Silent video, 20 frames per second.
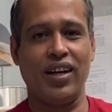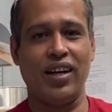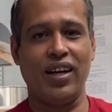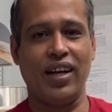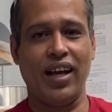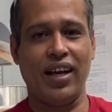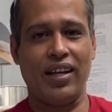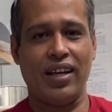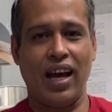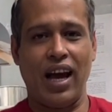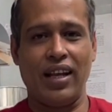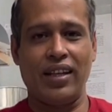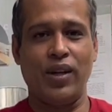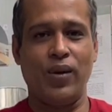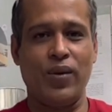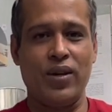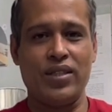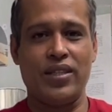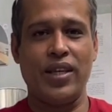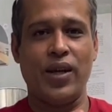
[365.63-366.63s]
Like
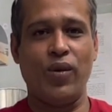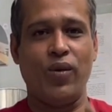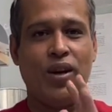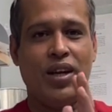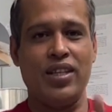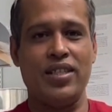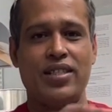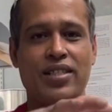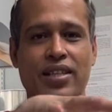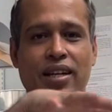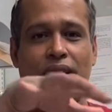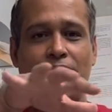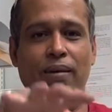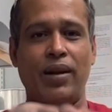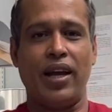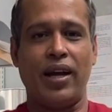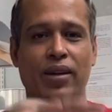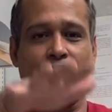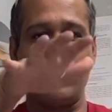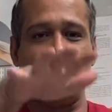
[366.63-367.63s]
otherwise they will stay
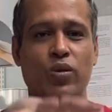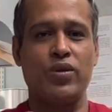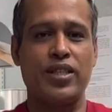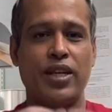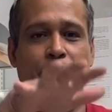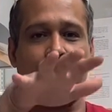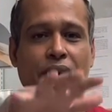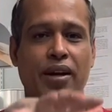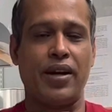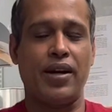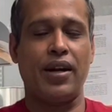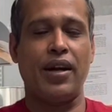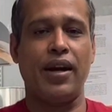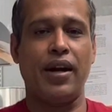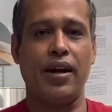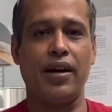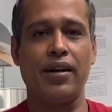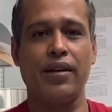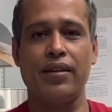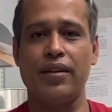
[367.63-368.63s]
like two separately.
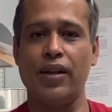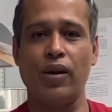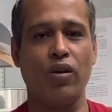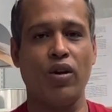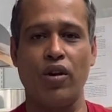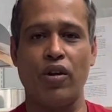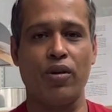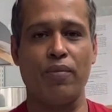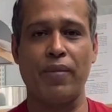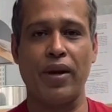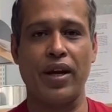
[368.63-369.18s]
They will not